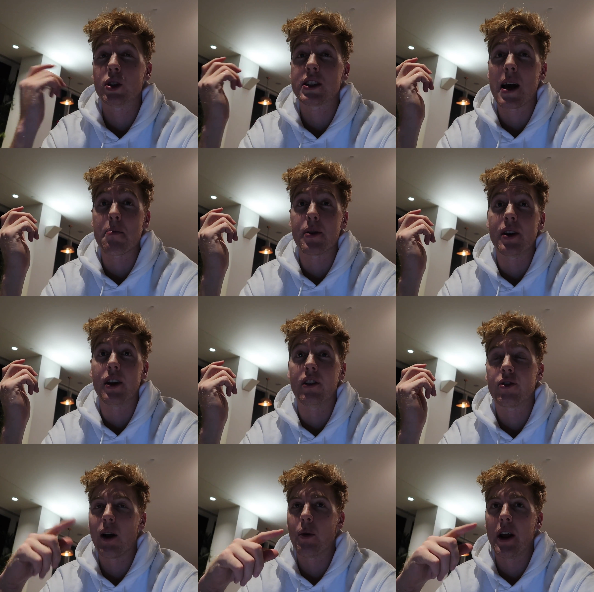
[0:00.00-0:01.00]
What's happened
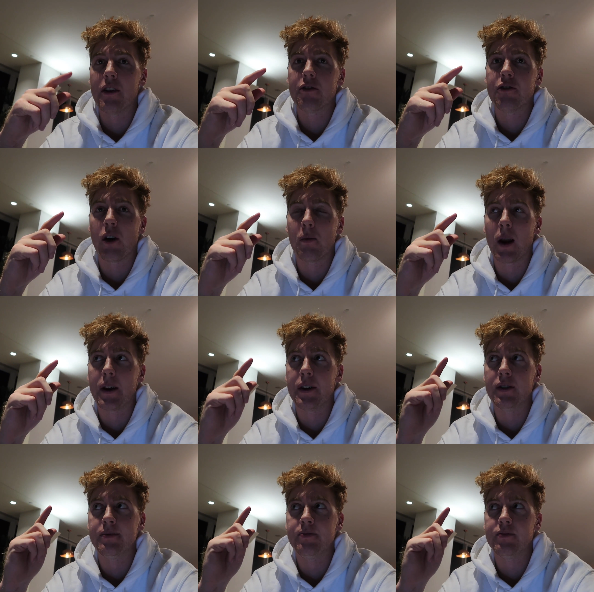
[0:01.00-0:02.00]
is I went from
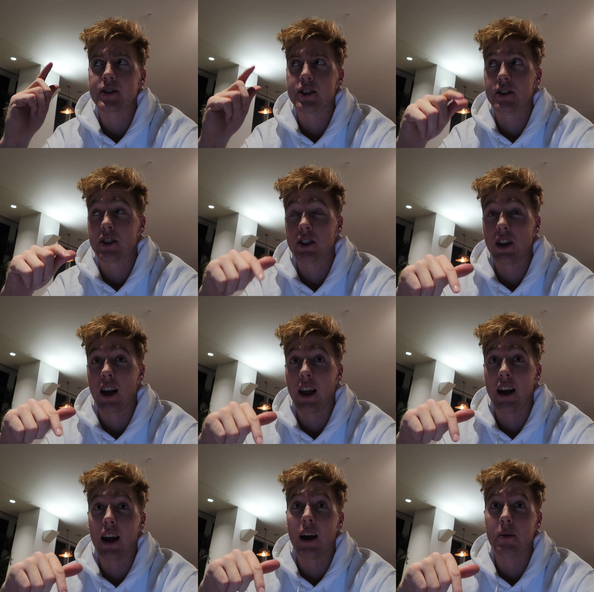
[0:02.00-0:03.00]
London to LA.
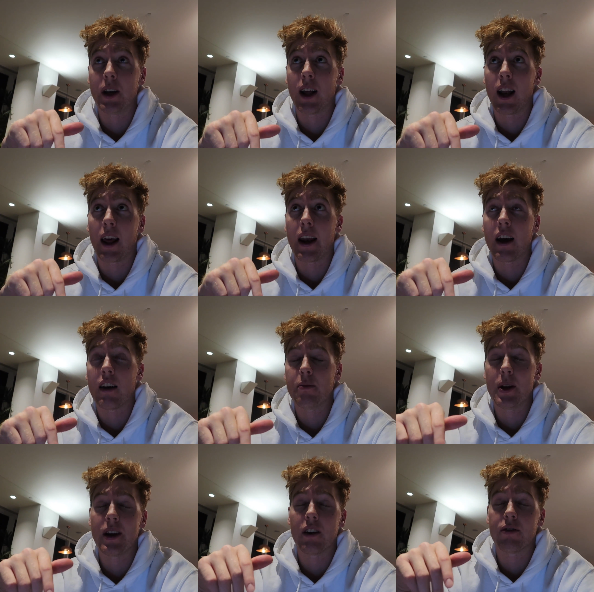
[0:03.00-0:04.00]
I'm in LA now. I've
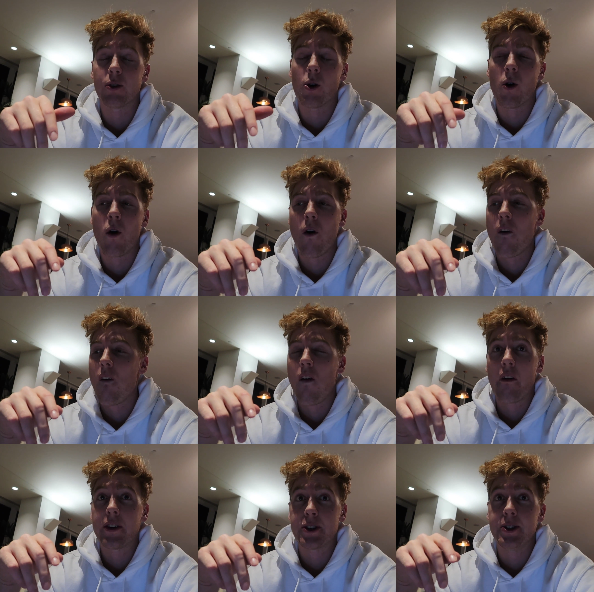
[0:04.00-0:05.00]
been here for
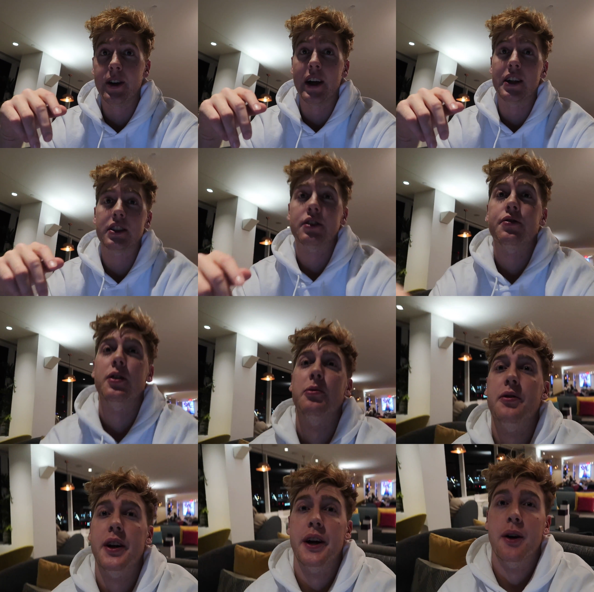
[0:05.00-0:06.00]
two days to film
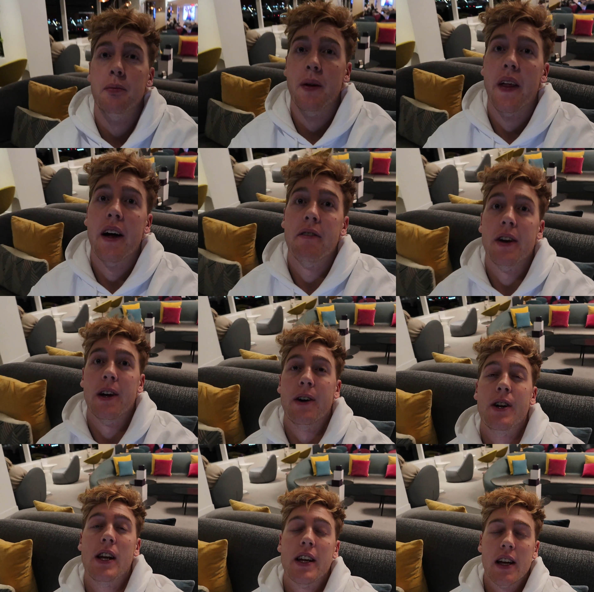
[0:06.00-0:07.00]
a video, but that video
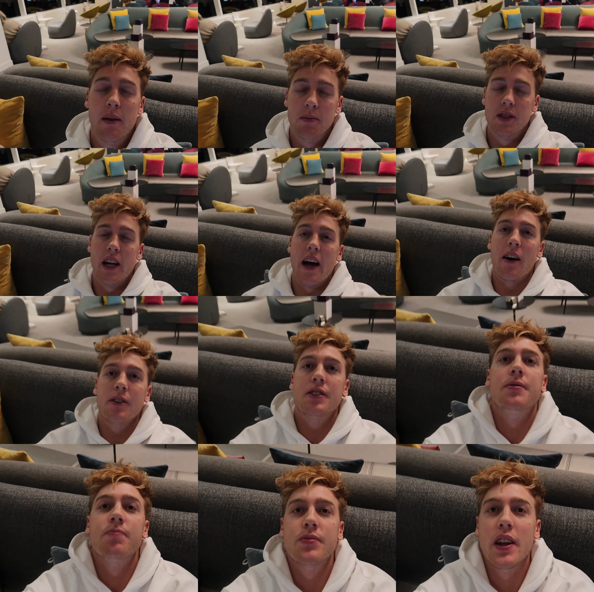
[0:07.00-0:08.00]
only comes out
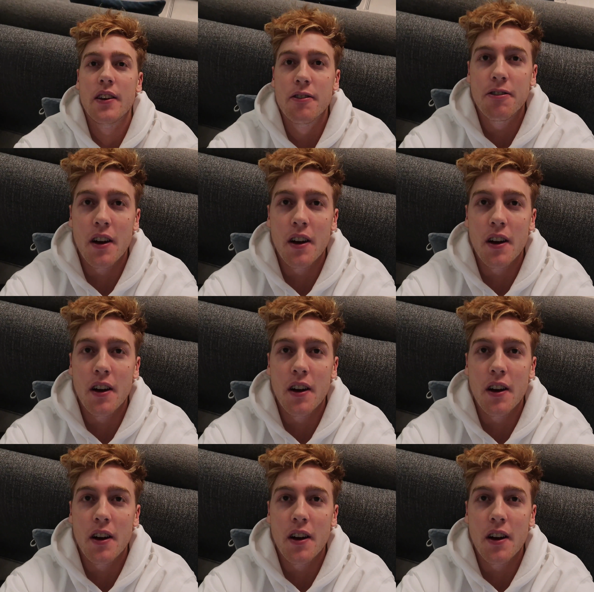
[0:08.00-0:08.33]
in